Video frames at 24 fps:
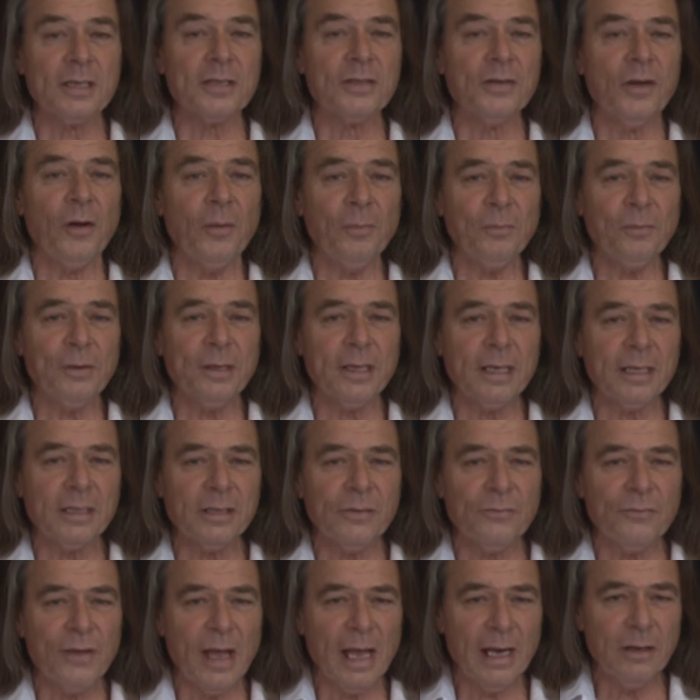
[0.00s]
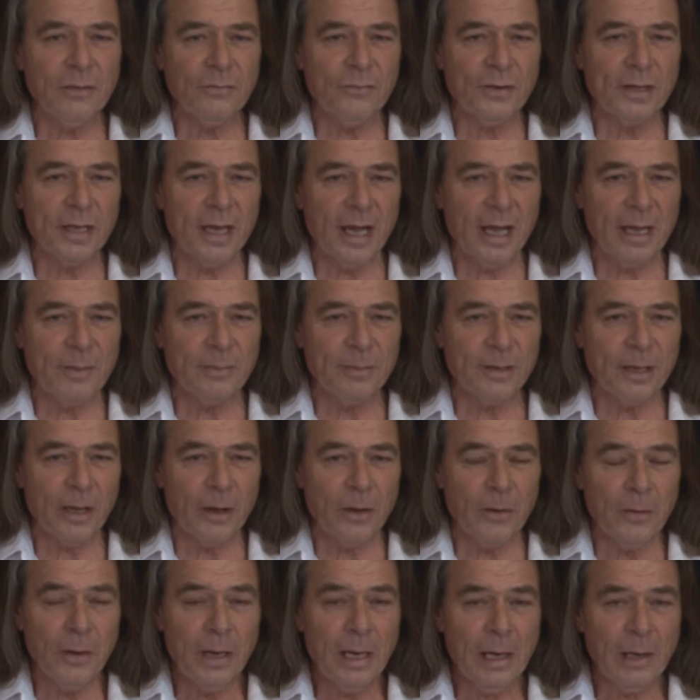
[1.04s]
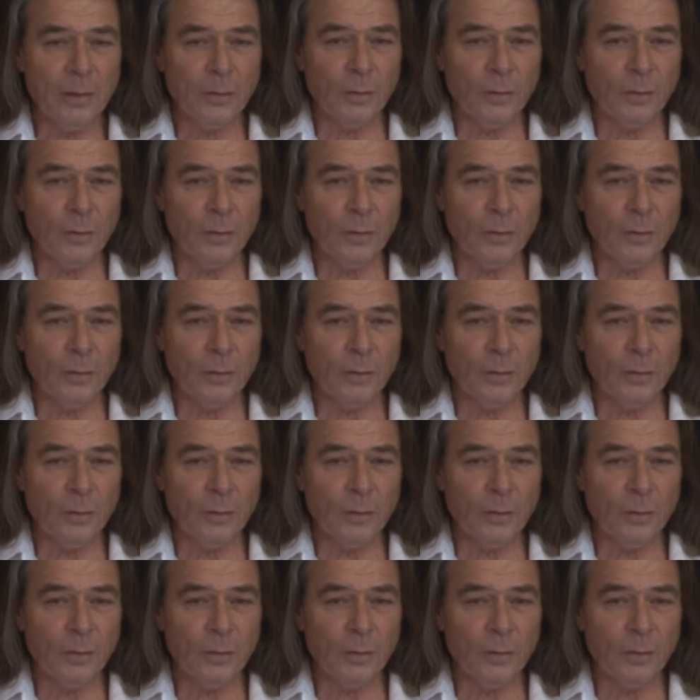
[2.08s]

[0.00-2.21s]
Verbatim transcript: does not predict a value for the IPO,